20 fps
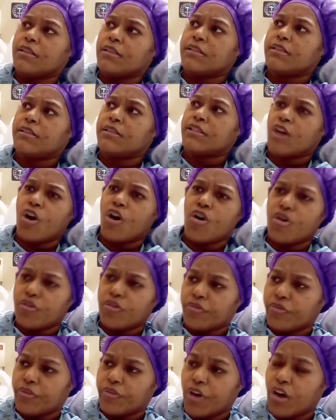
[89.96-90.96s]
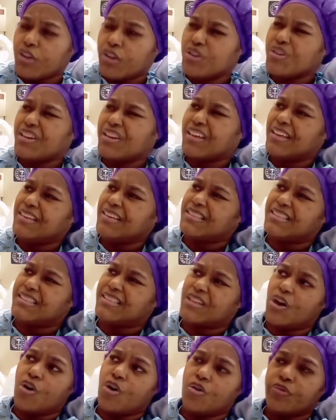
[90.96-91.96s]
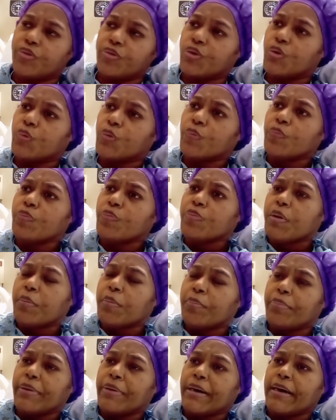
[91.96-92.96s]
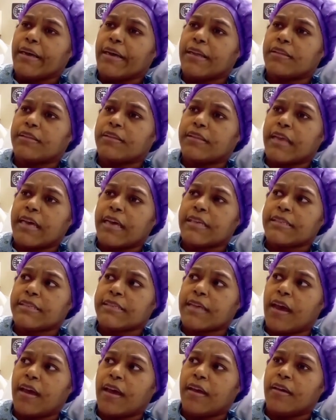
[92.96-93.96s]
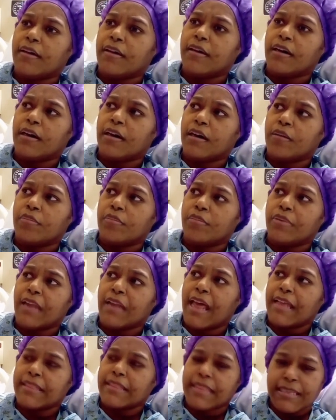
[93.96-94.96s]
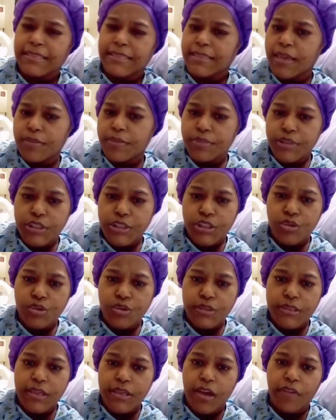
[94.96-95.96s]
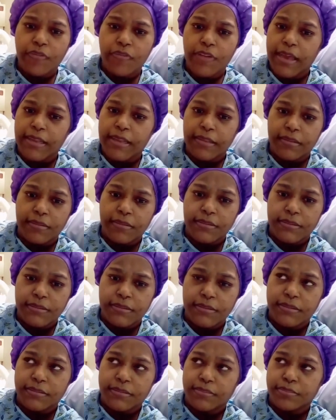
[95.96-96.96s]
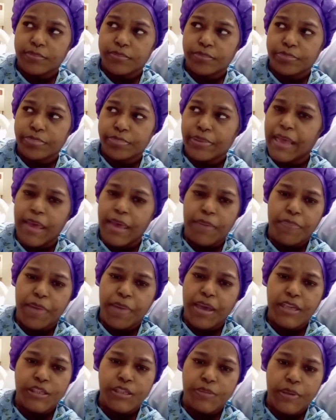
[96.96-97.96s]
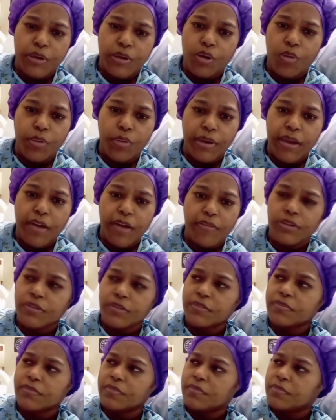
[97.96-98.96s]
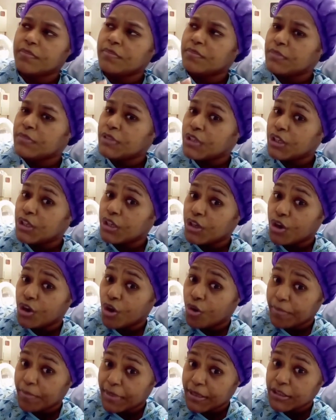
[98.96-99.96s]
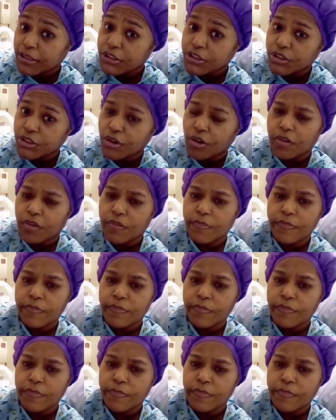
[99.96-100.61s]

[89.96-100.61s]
tofu. Or you can eat tofu, but they say like that substitute stuff, like plant-based meat or whatever. No meat, y'all.